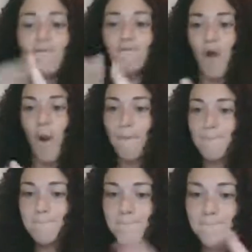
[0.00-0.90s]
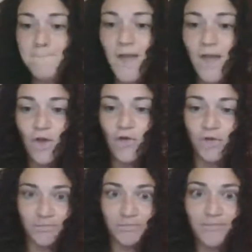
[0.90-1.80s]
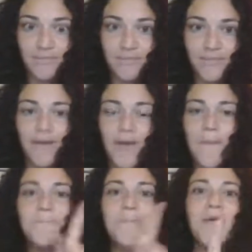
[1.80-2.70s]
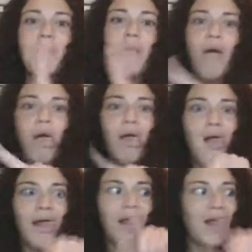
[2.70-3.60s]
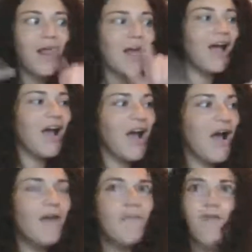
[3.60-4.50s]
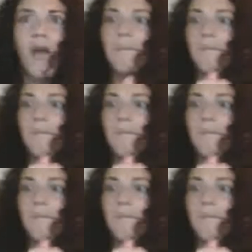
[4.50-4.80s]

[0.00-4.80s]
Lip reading: from near and far to taste the delicious rolls.